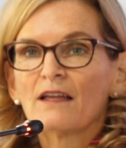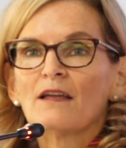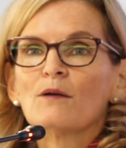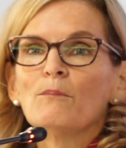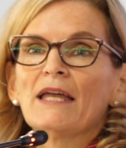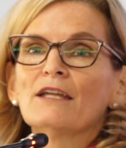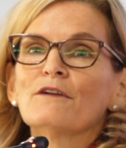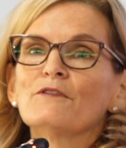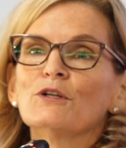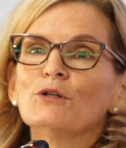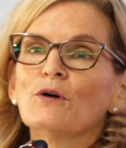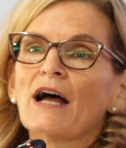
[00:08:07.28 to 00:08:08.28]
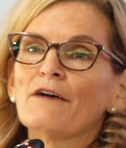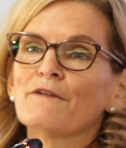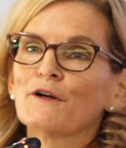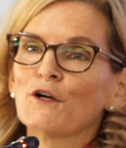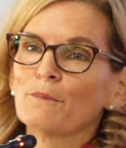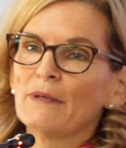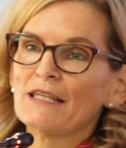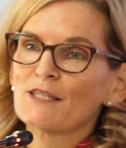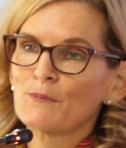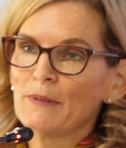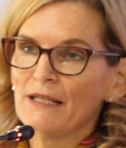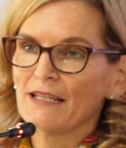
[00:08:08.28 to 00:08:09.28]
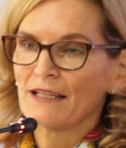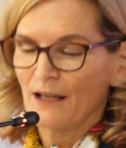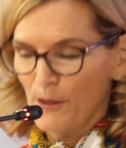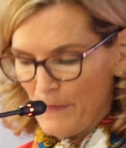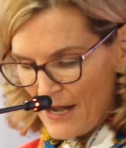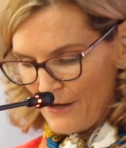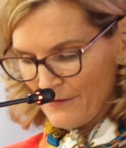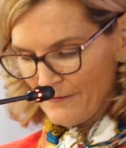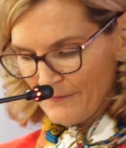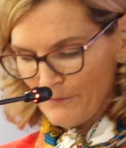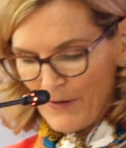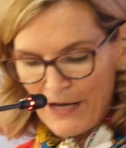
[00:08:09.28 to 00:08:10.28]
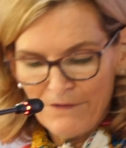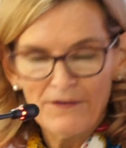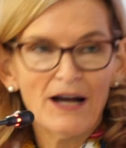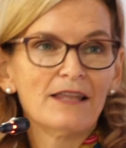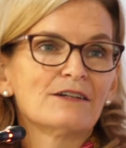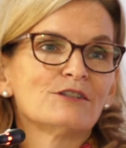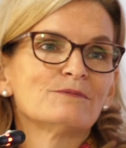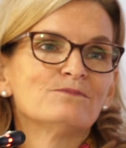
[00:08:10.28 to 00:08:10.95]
Many of you have heard me speak about my father